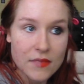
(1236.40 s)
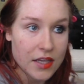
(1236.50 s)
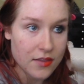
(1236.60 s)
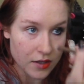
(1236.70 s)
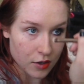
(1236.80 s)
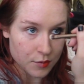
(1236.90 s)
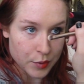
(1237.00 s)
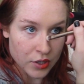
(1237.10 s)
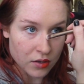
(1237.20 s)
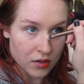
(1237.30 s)
And then I'll
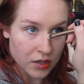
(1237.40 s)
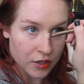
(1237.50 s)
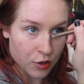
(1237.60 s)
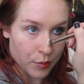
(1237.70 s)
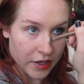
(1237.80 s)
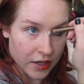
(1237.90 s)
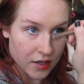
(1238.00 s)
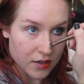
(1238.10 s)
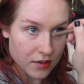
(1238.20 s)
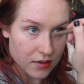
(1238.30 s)
put a little bit,
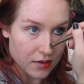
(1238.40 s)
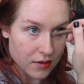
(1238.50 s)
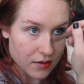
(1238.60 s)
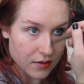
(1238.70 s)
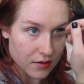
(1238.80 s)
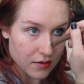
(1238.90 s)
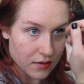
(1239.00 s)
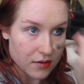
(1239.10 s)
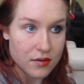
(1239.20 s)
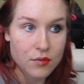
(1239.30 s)

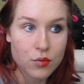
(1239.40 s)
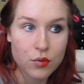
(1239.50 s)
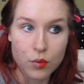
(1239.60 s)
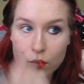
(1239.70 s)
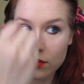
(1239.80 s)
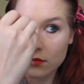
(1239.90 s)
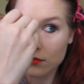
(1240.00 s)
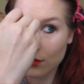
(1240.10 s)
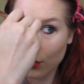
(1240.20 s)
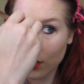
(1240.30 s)
ooh,
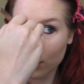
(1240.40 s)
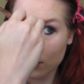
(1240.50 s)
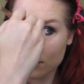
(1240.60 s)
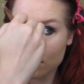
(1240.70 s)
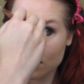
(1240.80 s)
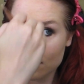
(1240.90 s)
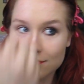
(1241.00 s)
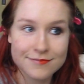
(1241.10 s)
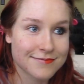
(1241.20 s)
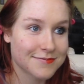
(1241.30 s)
woo,
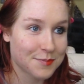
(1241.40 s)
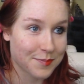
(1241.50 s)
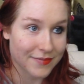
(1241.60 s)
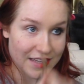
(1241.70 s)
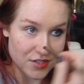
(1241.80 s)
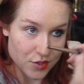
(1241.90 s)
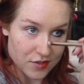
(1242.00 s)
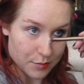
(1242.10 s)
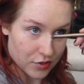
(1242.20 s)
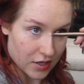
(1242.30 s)
that shows
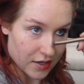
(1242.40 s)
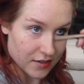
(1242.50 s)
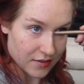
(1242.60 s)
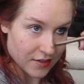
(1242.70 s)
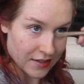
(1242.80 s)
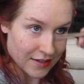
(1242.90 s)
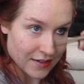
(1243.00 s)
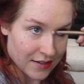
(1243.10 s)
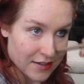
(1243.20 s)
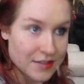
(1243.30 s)
up a lot.
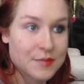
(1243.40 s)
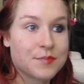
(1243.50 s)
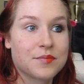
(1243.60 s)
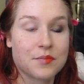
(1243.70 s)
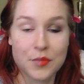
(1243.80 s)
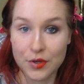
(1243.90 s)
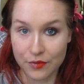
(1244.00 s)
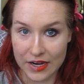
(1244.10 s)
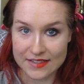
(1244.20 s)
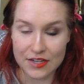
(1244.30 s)
Put it
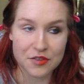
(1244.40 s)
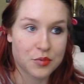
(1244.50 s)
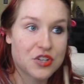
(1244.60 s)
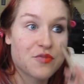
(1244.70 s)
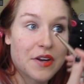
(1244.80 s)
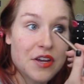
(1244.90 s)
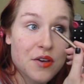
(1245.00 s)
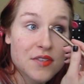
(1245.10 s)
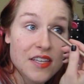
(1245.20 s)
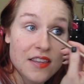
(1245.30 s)
right down the bridge of my
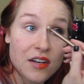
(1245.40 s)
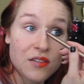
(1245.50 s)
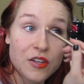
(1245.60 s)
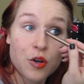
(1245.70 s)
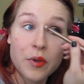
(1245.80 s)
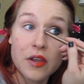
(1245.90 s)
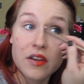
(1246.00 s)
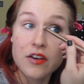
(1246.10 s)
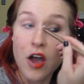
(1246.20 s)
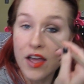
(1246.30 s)
nose, and then a little
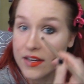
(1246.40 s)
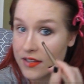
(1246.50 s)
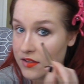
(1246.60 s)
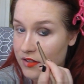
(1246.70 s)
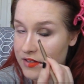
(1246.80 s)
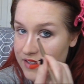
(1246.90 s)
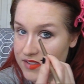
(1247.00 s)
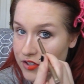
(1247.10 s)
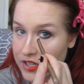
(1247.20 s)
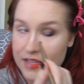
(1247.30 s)
bit, not
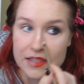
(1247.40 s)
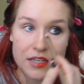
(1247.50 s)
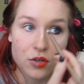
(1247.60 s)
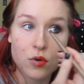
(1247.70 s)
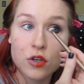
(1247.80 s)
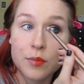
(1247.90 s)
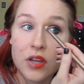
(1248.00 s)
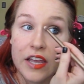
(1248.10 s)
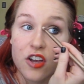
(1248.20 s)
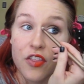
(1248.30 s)
necessarily in the inner corner, but
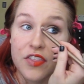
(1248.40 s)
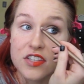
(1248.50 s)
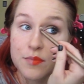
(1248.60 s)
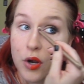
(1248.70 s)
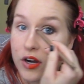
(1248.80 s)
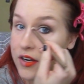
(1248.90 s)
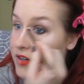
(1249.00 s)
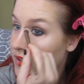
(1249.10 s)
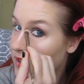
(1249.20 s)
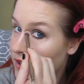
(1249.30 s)
like on this part
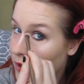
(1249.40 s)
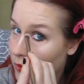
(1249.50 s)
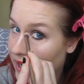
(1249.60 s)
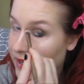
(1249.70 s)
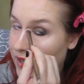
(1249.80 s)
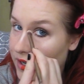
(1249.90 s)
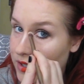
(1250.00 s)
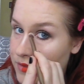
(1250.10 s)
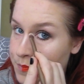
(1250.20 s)
right here.